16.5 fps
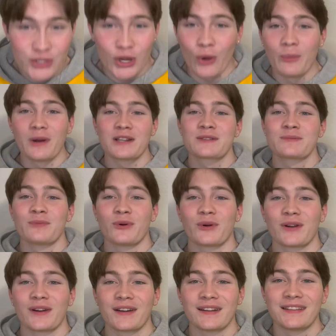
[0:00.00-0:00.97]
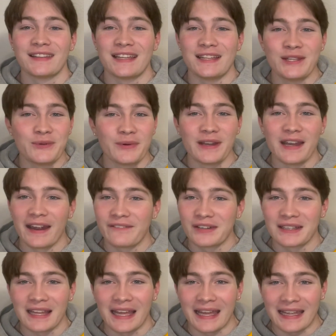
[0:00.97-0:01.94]
much more than you would ever
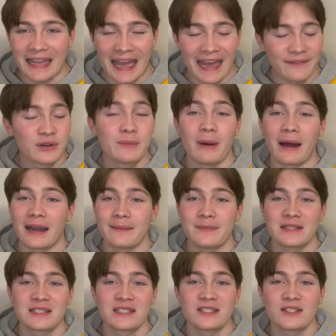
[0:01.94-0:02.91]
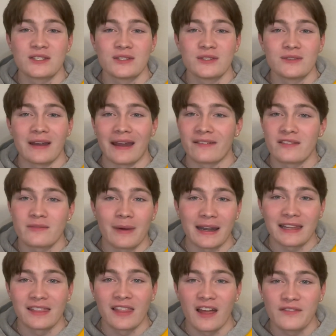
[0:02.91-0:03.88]
think. Everybody misses you.
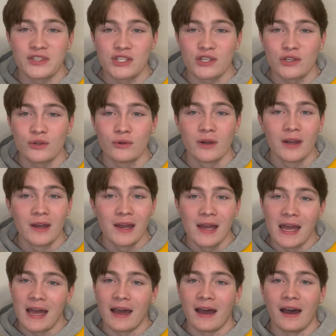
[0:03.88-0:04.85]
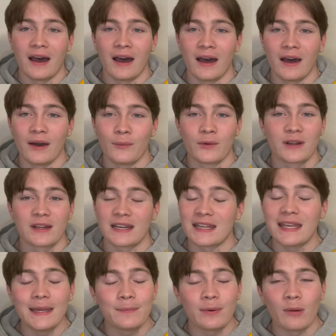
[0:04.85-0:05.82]
Everybody loves you. We're going to
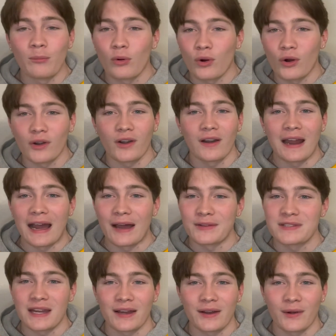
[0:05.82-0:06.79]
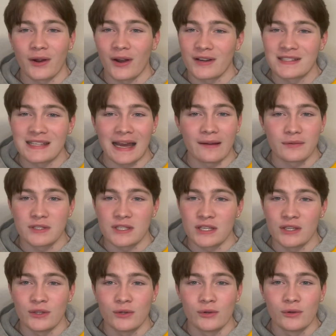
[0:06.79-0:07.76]
keep on pouring our hearts out to
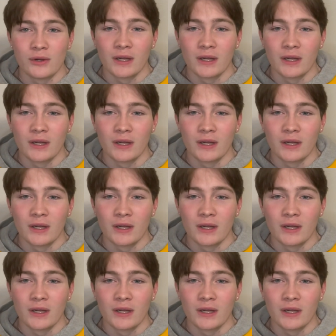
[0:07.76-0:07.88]
you.